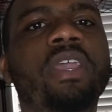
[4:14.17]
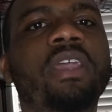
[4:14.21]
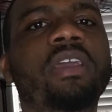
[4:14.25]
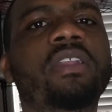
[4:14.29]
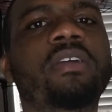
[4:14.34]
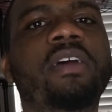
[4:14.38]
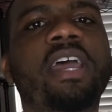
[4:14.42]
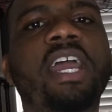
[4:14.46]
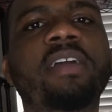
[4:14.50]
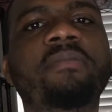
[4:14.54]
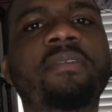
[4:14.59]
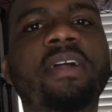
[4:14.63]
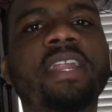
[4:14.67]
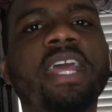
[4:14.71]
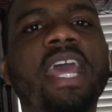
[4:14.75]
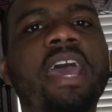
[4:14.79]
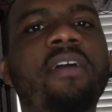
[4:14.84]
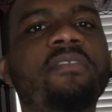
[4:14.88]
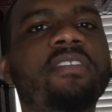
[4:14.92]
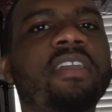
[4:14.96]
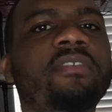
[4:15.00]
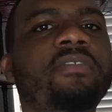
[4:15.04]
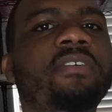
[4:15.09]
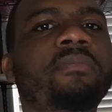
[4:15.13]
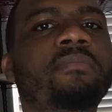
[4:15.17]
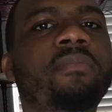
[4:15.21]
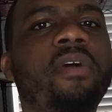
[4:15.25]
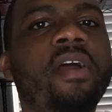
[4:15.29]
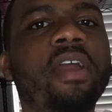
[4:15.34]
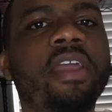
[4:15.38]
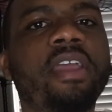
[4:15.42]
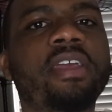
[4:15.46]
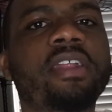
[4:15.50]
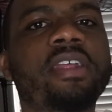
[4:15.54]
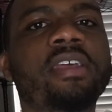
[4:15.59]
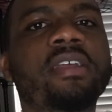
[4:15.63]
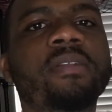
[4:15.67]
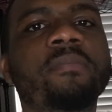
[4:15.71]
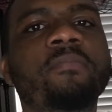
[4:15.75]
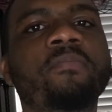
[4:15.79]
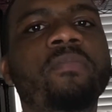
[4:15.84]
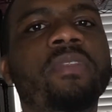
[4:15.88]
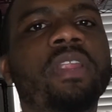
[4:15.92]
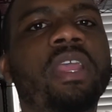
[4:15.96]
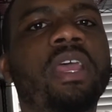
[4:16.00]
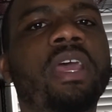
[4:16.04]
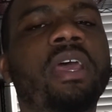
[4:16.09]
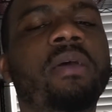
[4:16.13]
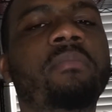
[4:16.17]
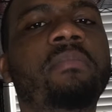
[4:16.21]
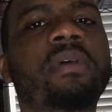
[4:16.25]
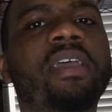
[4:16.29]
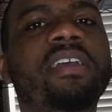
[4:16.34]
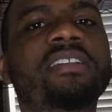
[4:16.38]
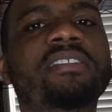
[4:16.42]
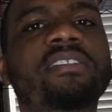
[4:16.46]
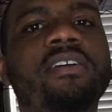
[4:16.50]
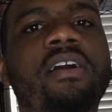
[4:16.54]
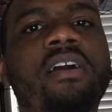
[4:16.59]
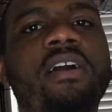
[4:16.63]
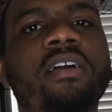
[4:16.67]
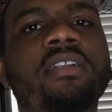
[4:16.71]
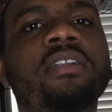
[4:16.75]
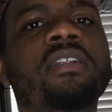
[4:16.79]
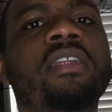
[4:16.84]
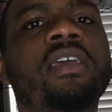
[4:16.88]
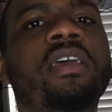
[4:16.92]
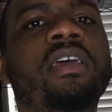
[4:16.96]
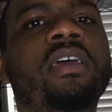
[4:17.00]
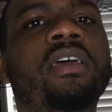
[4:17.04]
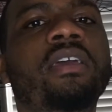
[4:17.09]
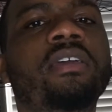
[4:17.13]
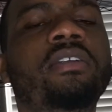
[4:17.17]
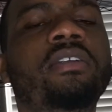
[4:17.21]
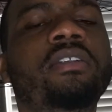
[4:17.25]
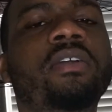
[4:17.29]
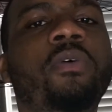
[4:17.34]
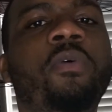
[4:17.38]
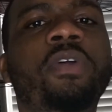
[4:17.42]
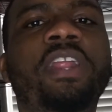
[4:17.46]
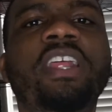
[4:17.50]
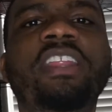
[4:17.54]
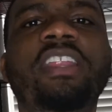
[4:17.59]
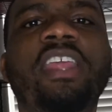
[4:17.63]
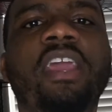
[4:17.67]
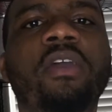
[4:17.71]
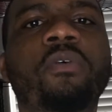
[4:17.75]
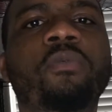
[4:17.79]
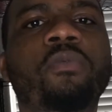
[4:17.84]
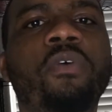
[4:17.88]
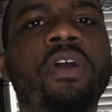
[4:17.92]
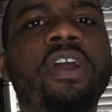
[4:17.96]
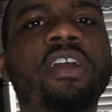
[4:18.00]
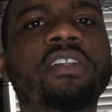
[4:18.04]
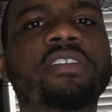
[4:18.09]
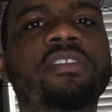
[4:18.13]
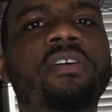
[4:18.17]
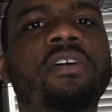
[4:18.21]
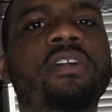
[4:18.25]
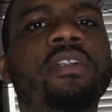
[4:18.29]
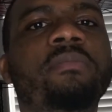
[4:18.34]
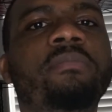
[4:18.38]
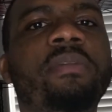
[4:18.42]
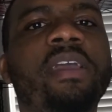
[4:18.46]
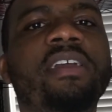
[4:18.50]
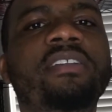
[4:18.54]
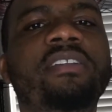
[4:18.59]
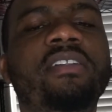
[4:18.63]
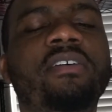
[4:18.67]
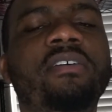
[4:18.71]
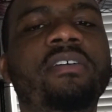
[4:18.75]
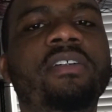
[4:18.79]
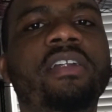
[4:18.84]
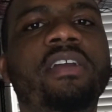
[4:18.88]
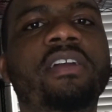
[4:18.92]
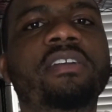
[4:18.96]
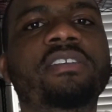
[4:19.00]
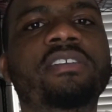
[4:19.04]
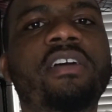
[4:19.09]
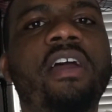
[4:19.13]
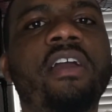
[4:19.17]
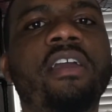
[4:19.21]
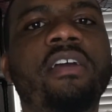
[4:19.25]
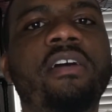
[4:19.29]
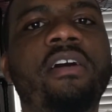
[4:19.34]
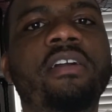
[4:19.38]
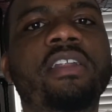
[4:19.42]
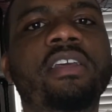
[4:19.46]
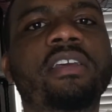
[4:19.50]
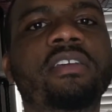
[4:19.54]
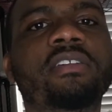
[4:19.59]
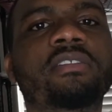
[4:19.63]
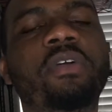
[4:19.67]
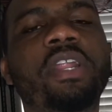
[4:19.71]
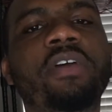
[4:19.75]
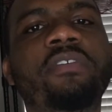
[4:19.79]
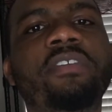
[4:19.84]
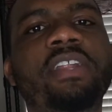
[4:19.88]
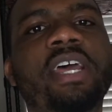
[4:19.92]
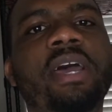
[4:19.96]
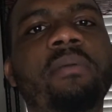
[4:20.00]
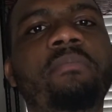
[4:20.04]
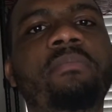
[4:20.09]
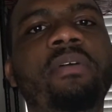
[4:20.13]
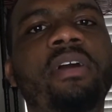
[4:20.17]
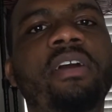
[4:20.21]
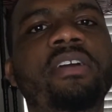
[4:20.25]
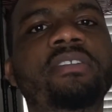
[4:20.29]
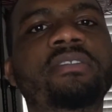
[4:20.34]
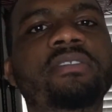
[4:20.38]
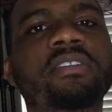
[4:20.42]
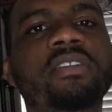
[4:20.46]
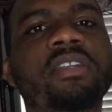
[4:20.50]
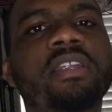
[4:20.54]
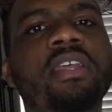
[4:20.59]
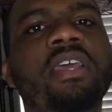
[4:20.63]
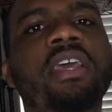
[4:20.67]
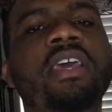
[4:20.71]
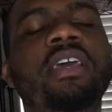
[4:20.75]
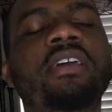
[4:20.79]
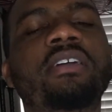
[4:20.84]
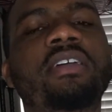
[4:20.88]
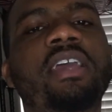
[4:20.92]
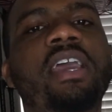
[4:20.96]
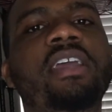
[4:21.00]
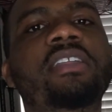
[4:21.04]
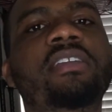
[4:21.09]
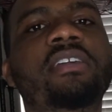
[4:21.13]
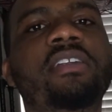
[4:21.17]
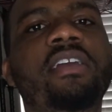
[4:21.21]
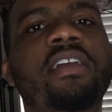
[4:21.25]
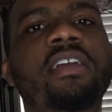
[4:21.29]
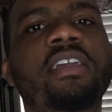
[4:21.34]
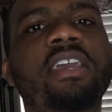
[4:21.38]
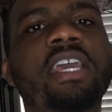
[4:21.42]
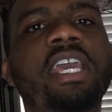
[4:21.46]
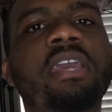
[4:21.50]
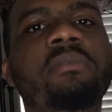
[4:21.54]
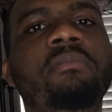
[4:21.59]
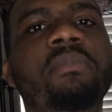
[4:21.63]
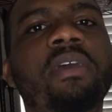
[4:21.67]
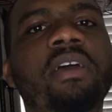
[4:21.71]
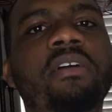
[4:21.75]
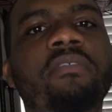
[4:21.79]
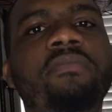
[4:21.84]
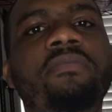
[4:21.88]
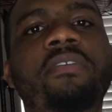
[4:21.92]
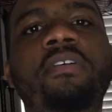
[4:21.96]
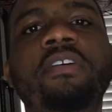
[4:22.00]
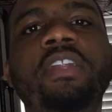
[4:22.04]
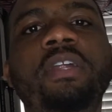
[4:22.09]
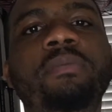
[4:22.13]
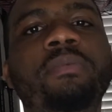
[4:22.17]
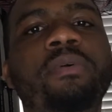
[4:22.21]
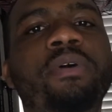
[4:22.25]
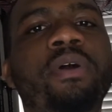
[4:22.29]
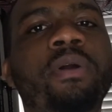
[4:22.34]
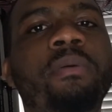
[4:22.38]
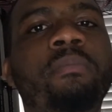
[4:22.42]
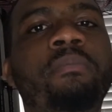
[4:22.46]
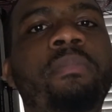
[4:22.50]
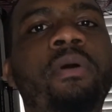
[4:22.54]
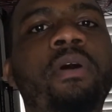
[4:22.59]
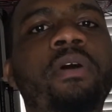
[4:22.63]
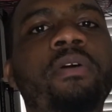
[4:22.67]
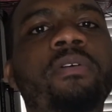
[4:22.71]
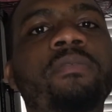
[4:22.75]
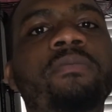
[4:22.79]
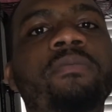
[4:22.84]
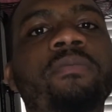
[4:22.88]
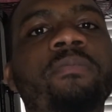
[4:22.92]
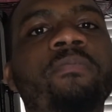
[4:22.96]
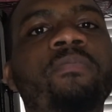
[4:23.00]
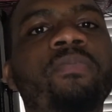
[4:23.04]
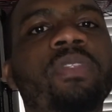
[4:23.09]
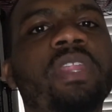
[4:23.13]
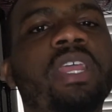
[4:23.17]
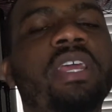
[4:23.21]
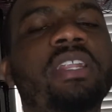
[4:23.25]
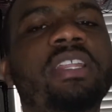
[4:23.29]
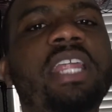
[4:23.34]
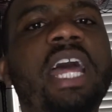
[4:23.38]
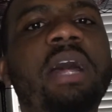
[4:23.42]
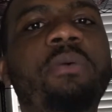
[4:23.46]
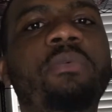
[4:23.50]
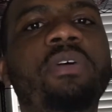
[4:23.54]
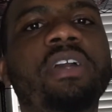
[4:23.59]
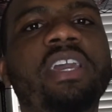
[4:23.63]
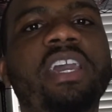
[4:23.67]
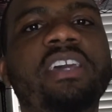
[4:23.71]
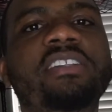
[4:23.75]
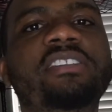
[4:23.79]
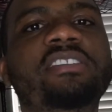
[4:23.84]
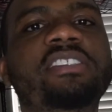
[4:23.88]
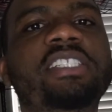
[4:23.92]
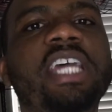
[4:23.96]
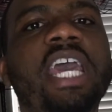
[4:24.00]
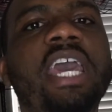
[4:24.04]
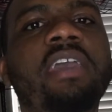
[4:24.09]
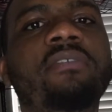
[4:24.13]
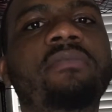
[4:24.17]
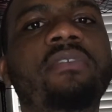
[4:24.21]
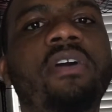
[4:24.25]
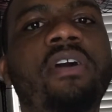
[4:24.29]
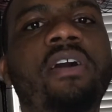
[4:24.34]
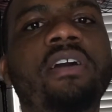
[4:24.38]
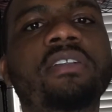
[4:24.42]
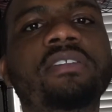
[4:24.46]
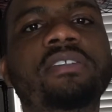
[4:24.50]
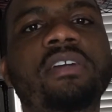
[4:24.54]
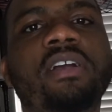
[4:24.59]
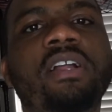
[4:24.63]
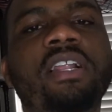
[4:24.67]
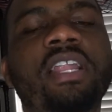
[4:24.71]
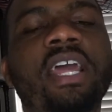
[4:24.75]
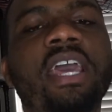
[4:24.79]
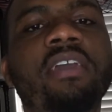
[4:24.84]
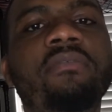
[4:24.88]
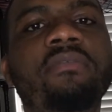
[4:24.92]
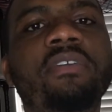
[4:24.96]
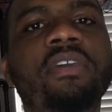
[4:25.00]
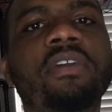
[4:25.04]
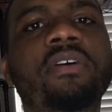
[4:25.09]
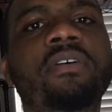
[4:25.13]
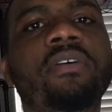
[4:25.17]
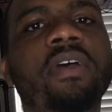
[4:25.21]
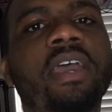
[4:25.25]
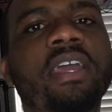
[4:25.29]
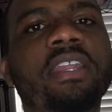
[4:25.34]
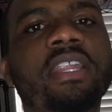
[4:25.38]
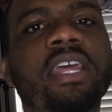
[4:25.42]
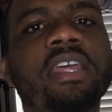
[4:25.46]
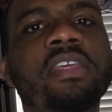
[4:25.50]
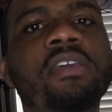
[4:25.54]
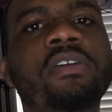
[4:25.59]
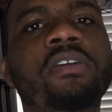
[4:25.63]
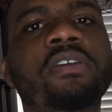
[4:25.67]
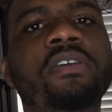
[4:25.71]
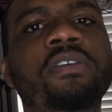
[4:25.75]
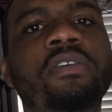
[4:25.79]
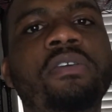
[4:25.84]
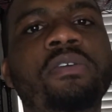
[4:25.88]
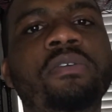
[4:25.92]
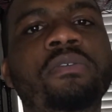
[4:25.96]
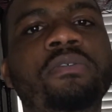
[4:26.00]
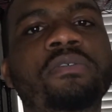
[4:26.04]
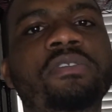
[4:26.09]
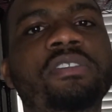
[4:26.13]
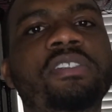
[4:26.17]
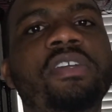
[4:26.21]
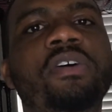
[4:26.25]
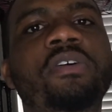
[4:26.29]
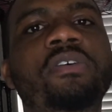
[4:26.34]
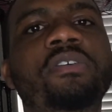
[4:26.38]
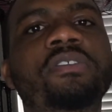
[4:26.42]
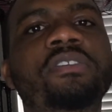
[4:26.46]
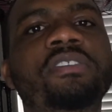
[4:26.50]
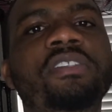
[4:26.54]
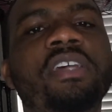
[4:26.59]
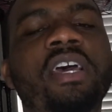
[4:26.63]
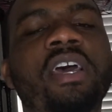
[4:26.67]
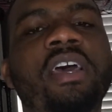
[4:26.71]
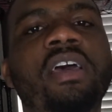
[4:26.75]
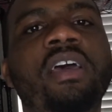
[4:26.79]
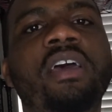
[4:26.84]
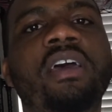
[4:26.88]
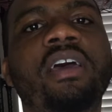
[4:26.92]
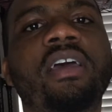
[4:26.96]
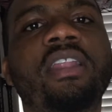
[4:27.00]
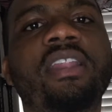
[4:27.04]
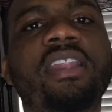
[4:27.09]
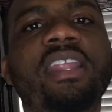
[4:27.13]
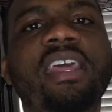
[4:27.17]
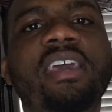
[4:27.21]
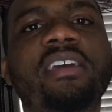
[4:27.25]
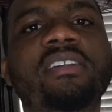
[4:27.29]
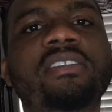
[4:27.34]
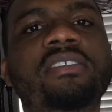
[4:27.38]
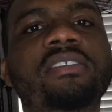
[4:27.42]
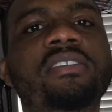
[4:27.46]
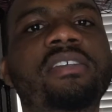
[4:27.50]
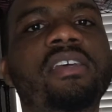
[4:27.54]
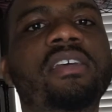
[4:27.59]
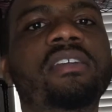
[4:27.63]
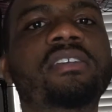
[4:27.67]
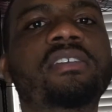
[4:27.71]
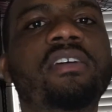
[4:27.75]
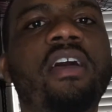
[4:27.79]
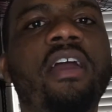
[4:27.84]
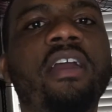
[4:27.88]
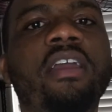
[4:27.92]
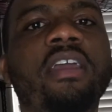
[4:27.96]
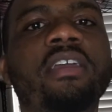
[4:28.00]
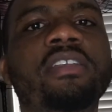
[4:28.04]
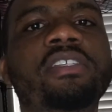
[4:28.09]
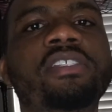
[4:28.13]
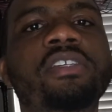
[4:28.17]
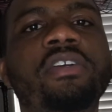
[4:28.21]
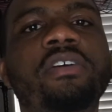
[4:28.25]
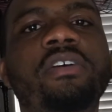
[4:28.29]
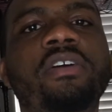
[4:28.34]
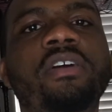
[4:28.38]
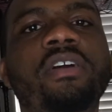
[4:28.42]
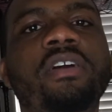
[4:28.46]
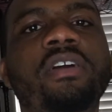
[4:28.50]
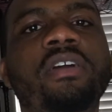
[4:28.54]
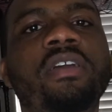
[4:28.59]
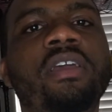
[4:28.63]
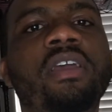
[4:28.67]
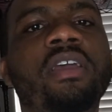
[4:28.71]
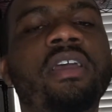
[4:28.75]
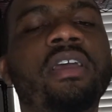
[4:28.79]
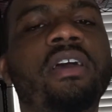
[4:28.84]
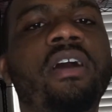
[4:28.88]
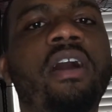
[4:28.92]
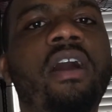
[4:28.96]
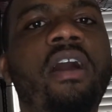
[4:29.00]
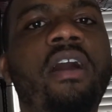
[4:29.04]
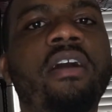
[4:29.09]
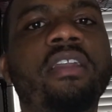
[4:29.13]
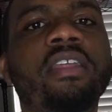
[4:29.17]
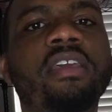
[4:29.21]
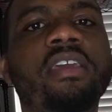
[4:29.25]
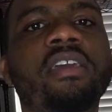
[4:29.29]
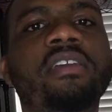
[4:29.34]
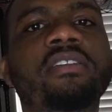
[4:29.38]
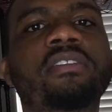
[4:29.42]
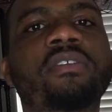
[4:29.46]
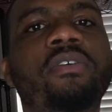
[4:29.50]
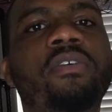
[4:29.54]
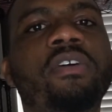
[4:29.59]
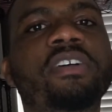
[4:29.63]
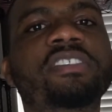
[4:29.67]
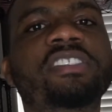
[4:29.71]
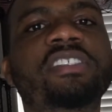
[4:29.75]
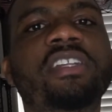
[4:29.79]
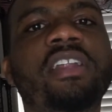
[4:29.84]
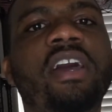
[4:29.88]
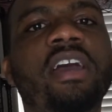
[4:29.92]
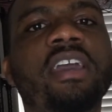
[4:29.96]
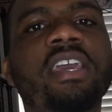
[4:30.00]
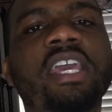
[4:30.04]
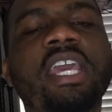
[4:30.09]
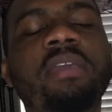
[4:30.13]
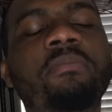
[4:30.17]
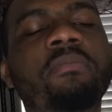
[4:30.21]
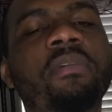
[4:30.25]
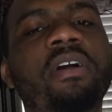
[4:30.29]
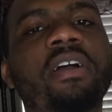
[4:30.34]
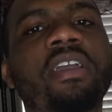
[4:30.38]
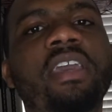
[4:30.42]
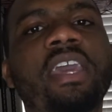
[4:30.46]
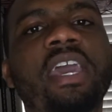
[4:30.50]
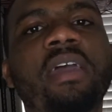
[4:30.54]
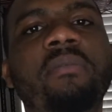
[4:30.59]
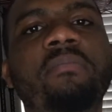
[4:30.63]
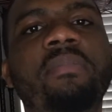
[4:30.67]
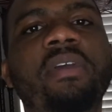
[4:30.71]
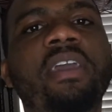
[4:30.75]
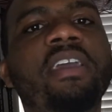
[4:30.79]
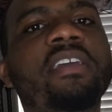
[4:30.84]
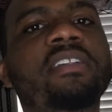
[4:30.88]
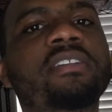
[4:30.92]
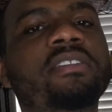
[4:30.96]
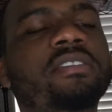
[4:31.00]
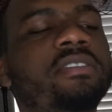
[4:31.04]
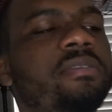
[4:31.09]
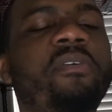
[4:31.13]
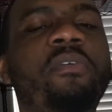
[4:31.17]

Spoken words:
You know, everybody have different marketing based on, you know, what they think works, or based on their target audience. Whenever that person enter their email, phone number, or both, that will get saved onto Klaviyo, and then you could use those lists to target your audience or send out email campaigns.